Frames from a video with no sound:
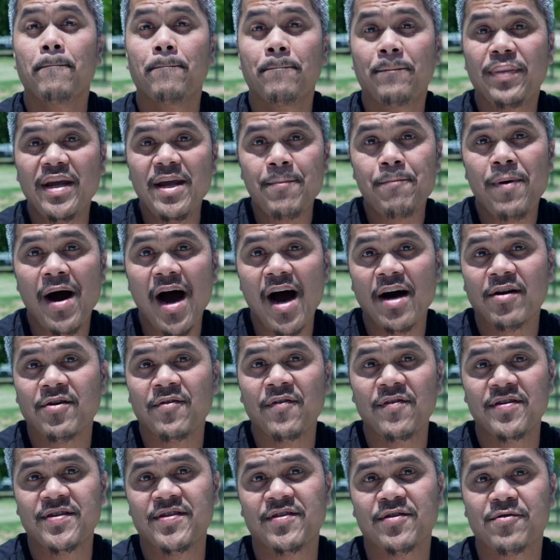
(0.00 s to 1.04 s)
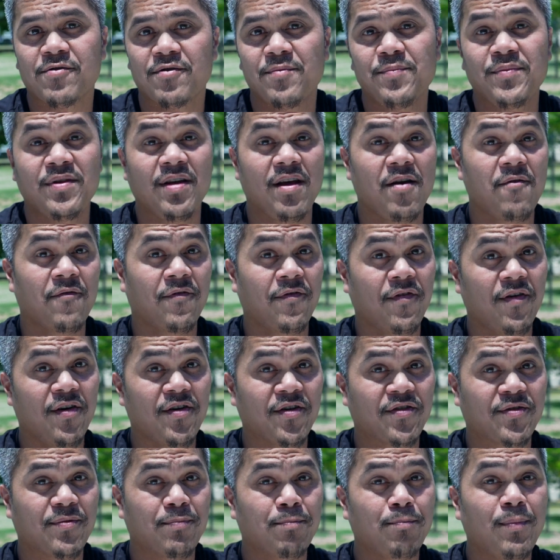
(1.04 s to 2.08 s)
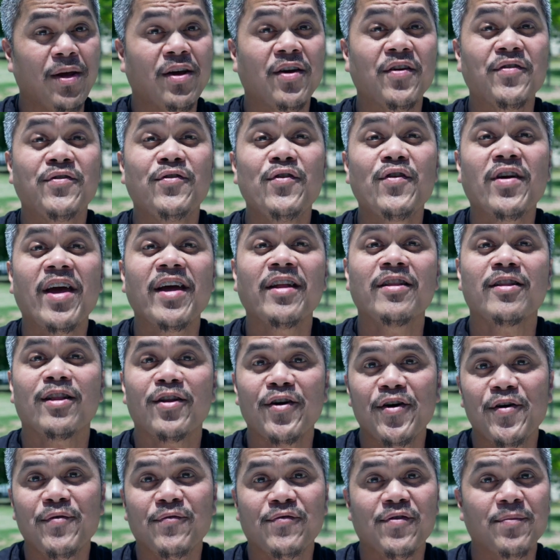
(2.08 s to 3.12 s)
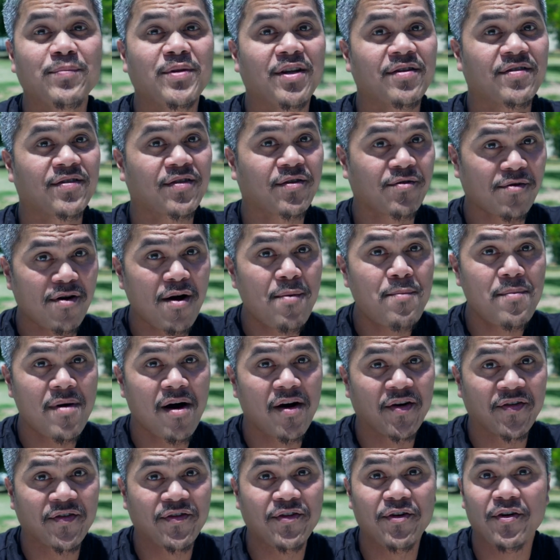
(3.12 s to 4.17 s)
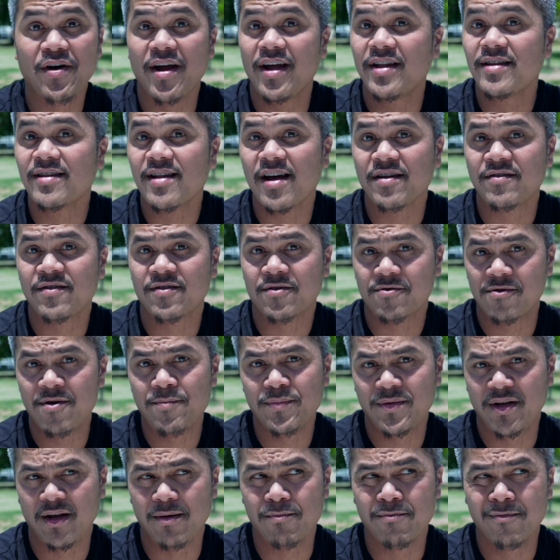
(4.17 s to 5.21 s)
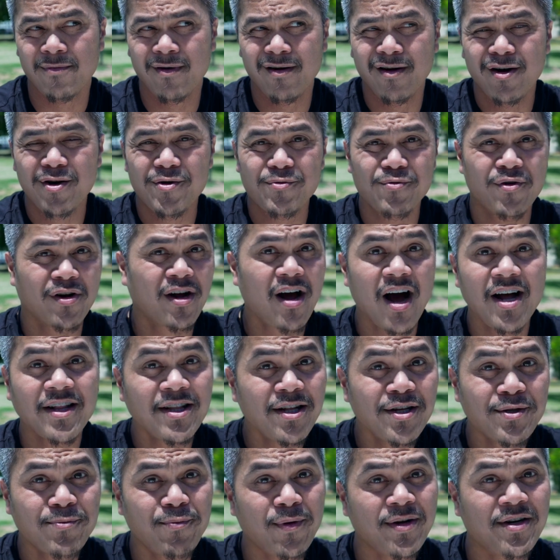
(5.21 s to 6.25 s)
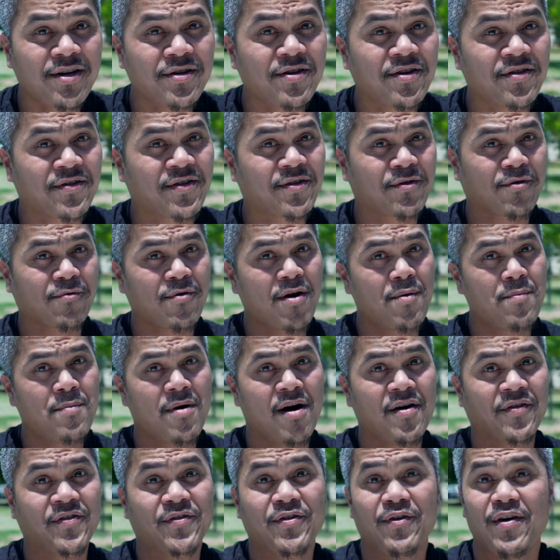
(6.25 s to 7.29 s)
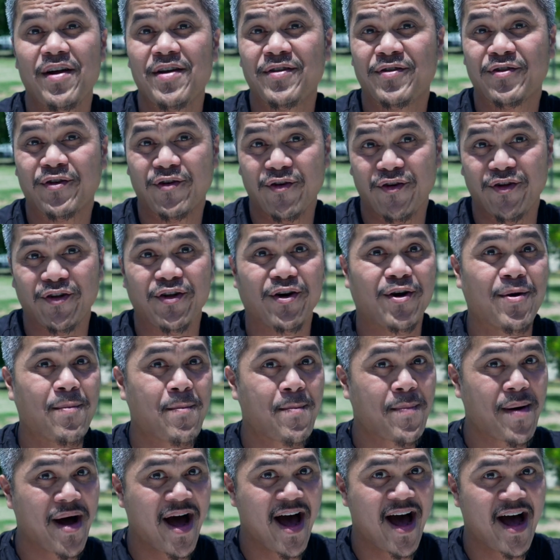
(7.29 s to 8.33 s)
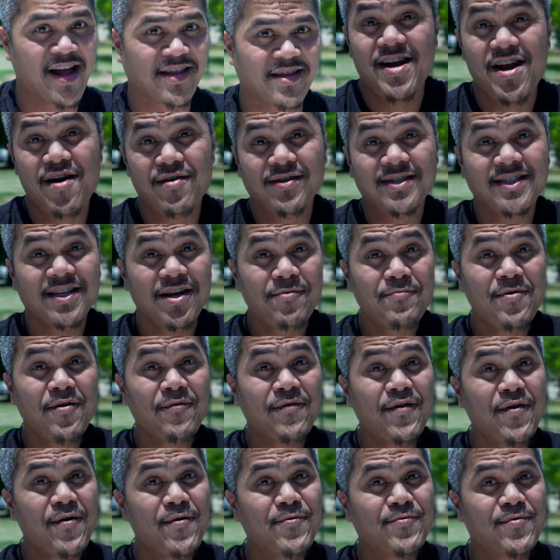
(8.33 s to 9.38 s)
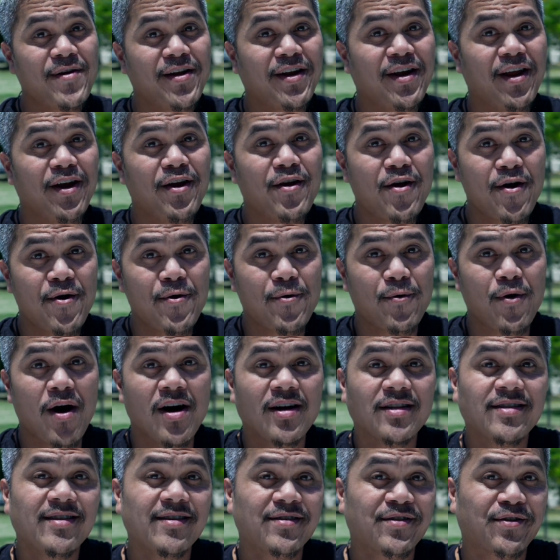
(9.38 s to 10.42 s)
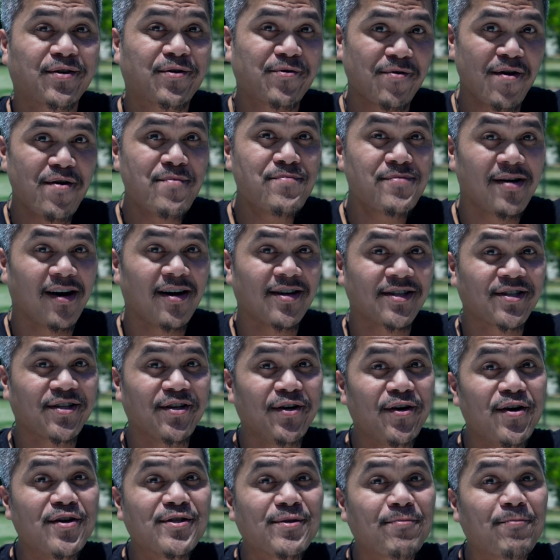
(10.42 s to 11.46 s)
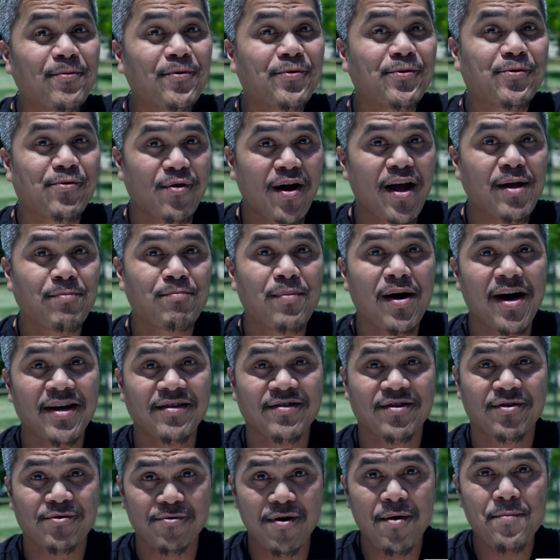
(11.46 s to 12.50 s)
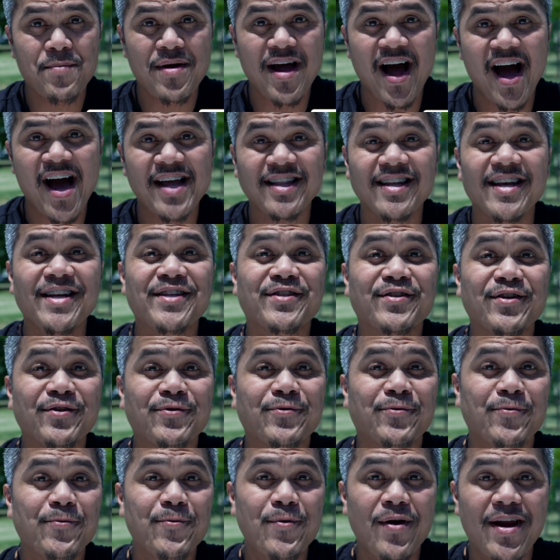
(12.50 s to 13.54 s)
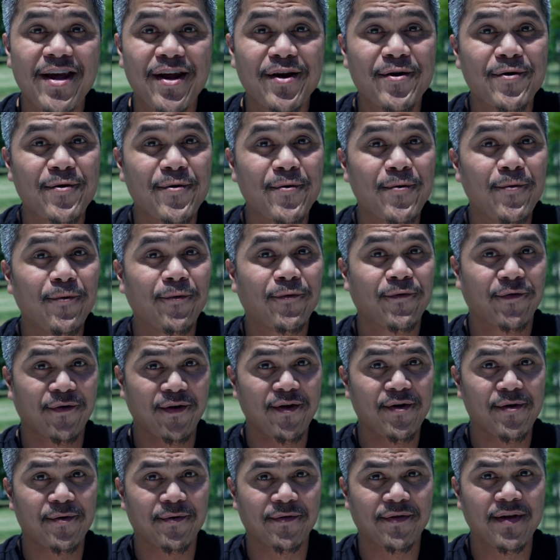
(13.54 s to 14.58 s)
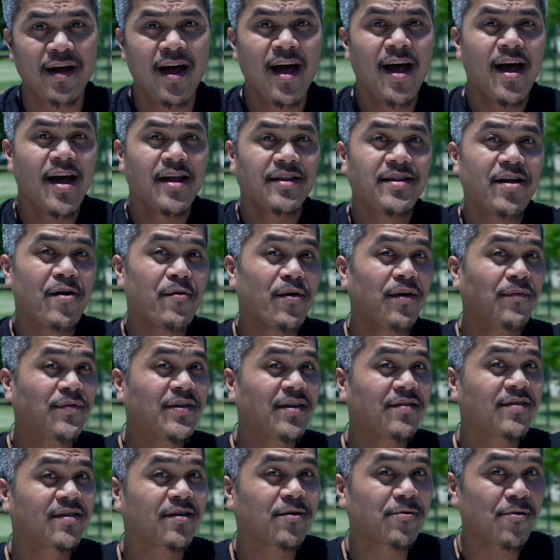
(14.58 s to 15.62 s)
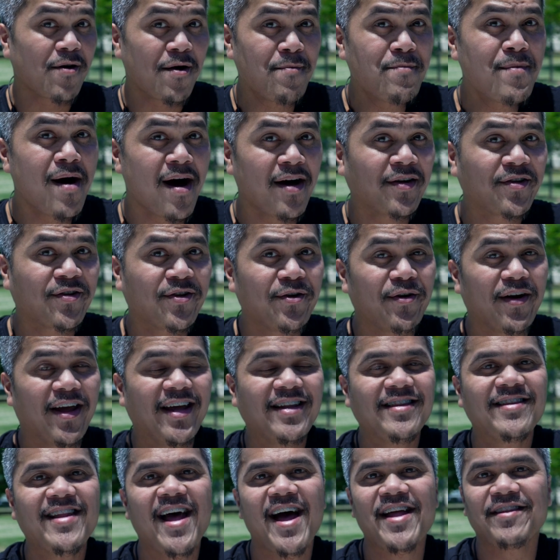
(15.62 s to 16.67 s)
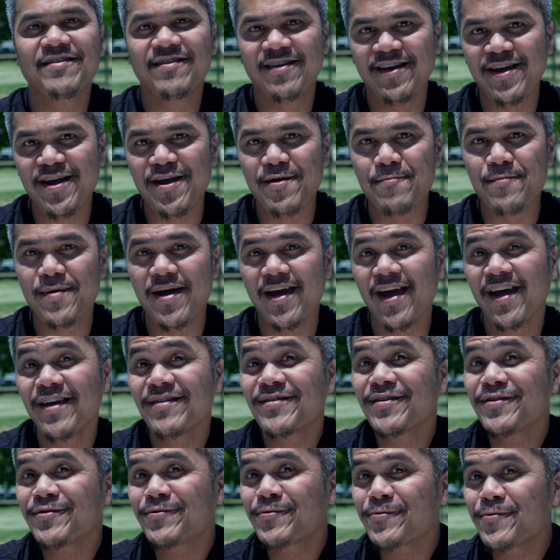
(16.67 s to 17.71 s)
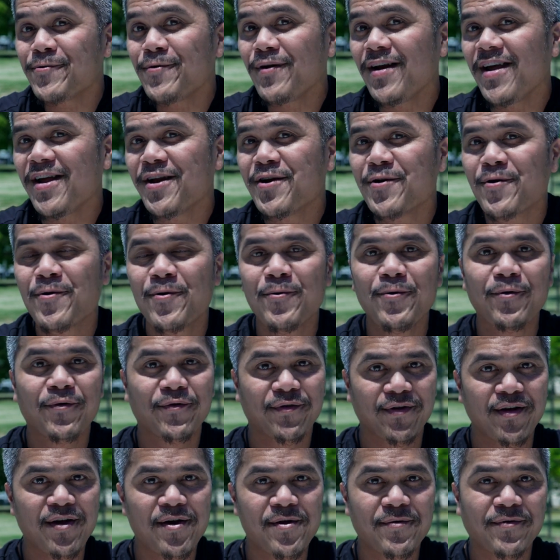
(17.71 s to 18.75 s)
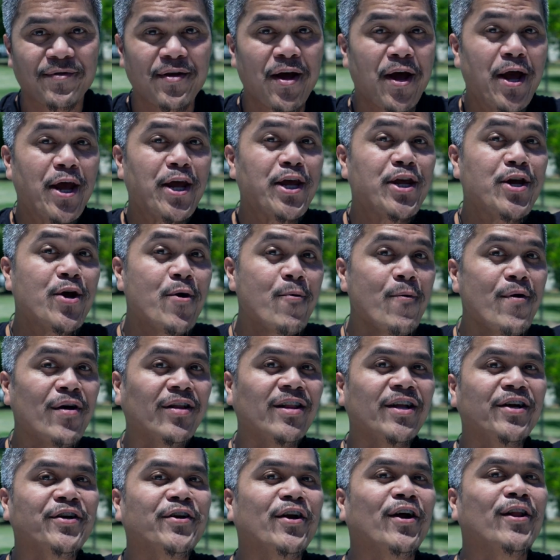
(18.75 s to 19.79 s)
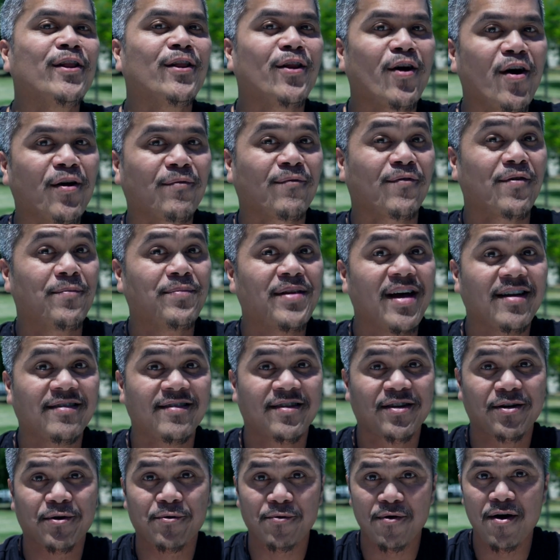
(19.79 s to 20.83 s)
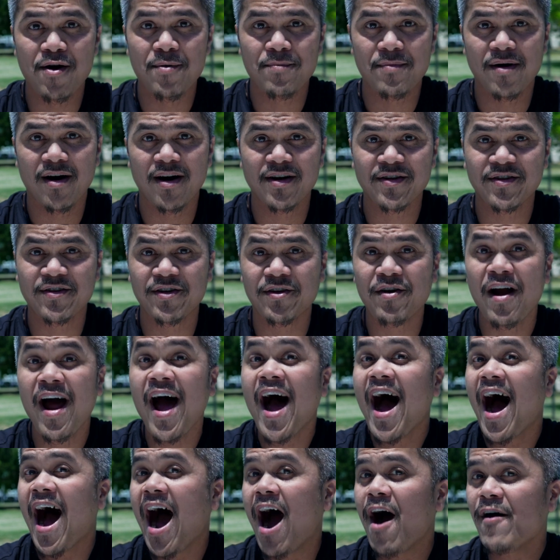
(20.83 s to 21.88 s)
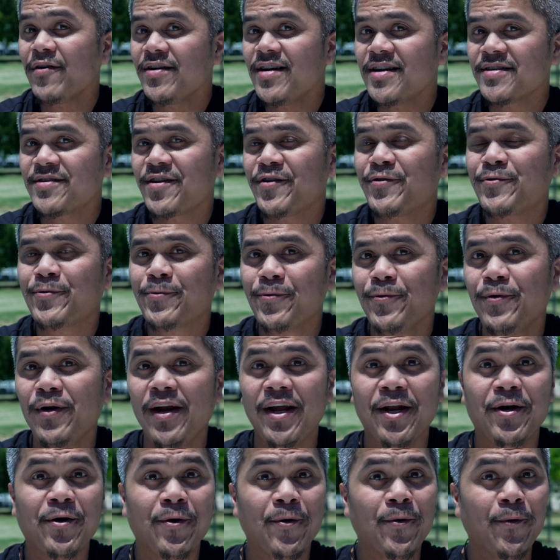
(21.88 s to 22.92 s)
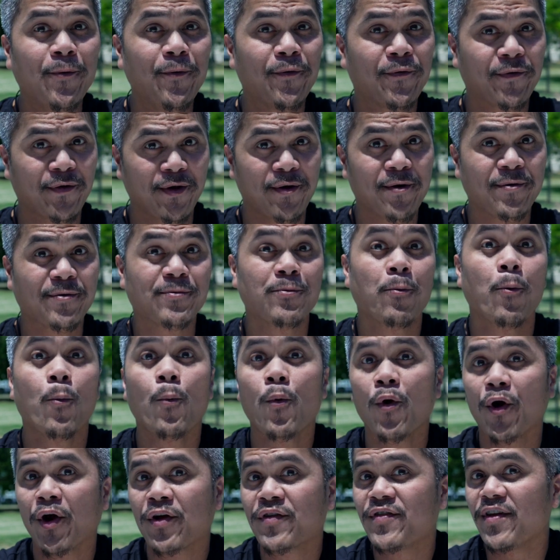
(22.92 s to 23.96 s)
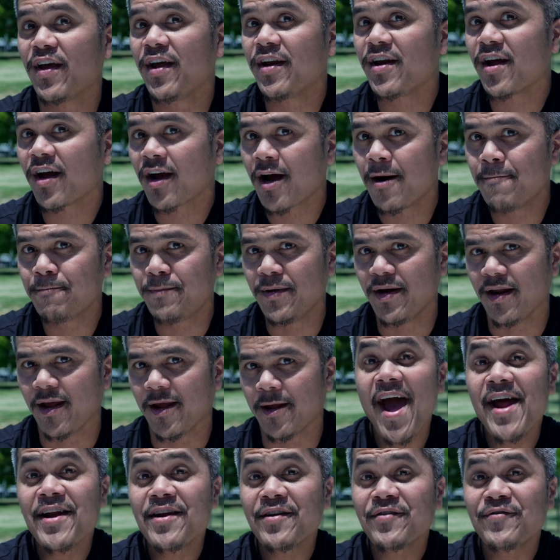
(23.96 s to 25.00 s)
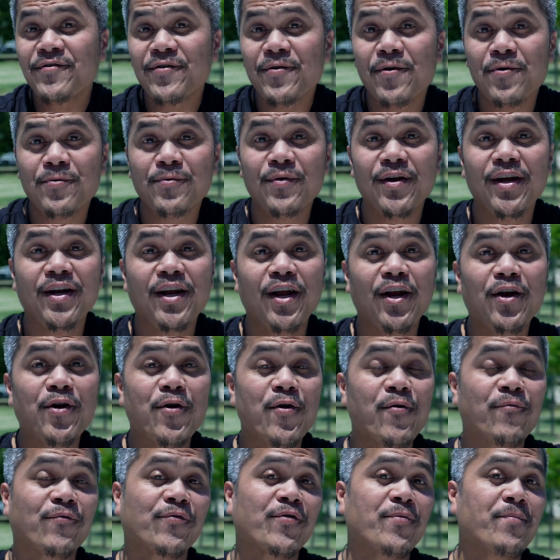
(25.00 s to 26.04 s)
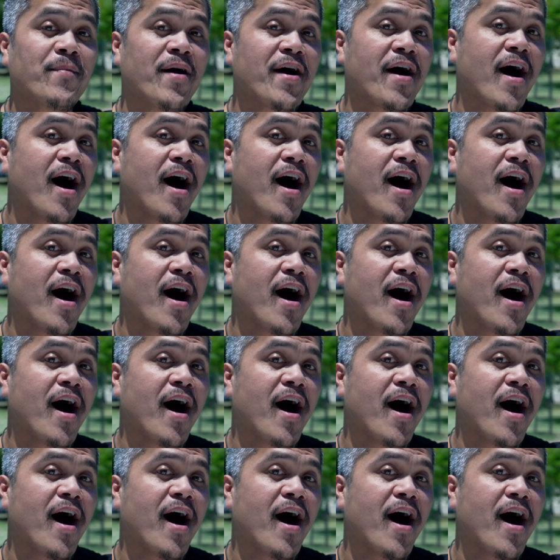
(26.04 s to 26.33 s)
be part of a Scrum team first, because you can learn from the Scrum Master in that Scrum team, regardless whether the Scrum Master is good or bad. Now, as some of you already know, the Scrum Master as portrayed by Scrum Guide is a true leader who serves. Now, if the Scrum Master in that team is a true leader who serves, you will learn a lot from that Scrum Master. How does a true leader who serves works in a company? And as you already know from my